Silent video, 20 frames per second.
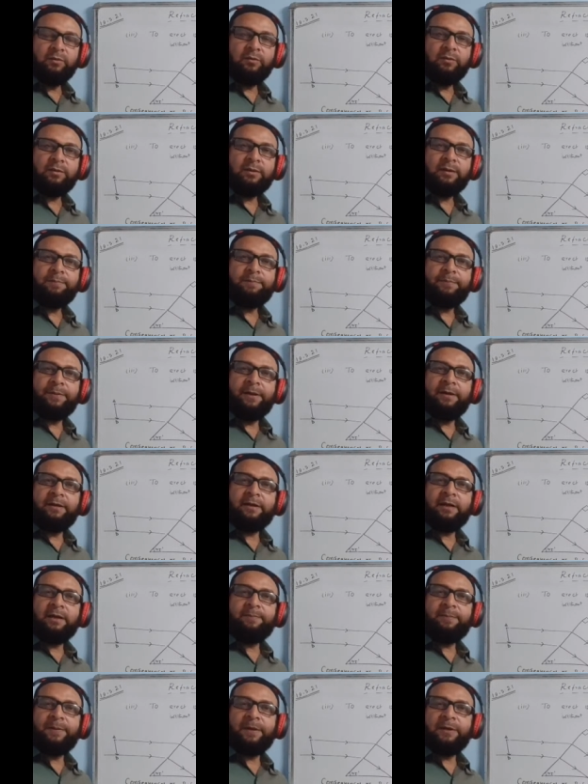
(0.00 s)
over a
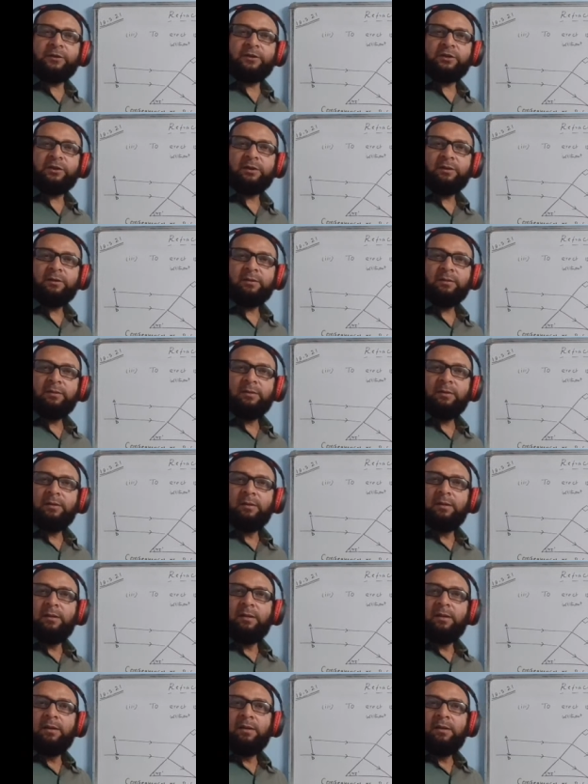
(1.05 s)
printed page,
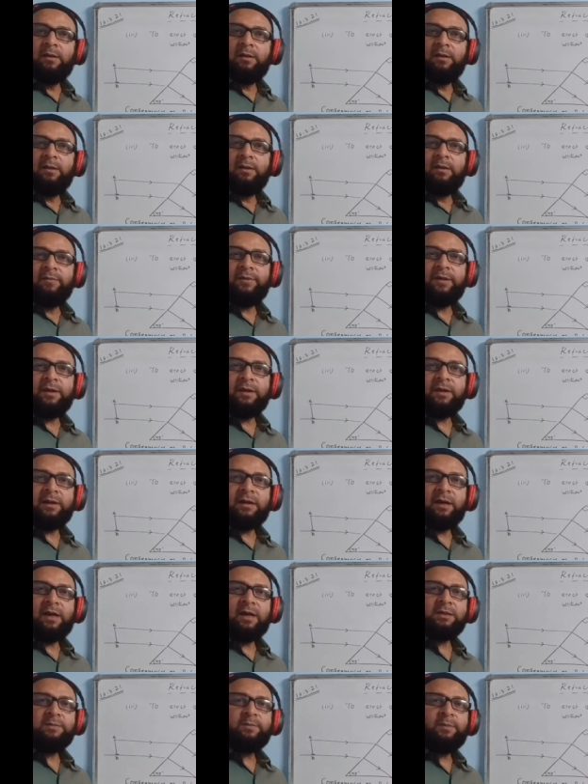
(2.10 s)
when a
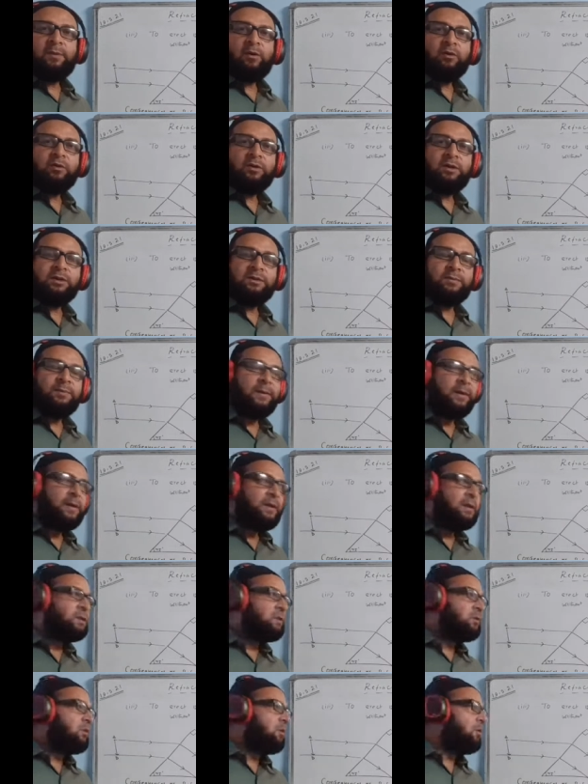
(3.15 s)
glass block is
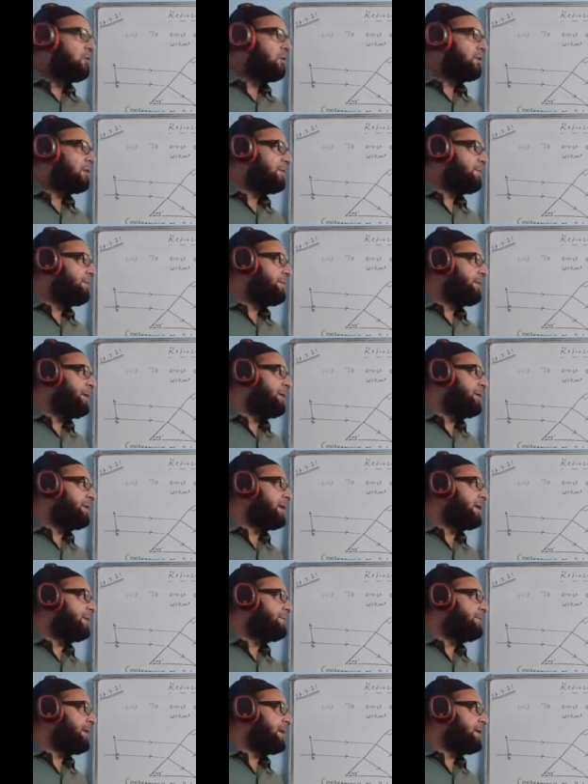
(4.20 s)
placed over a
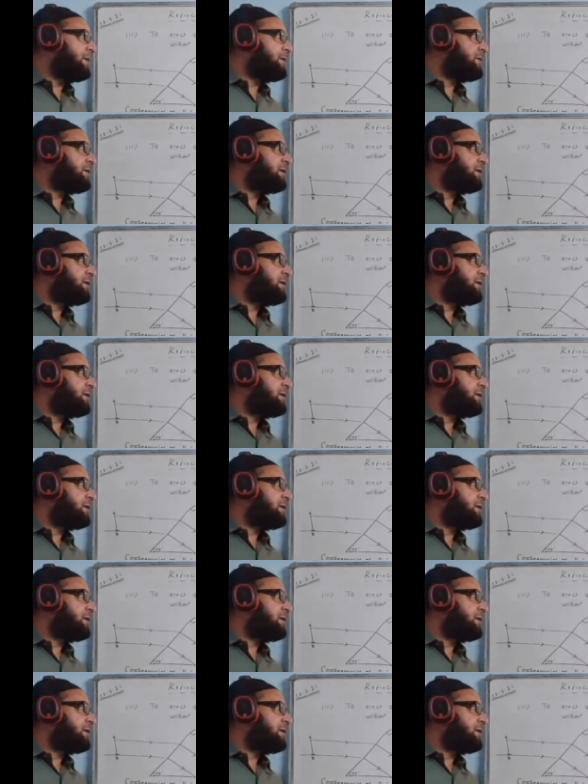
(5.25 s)
printed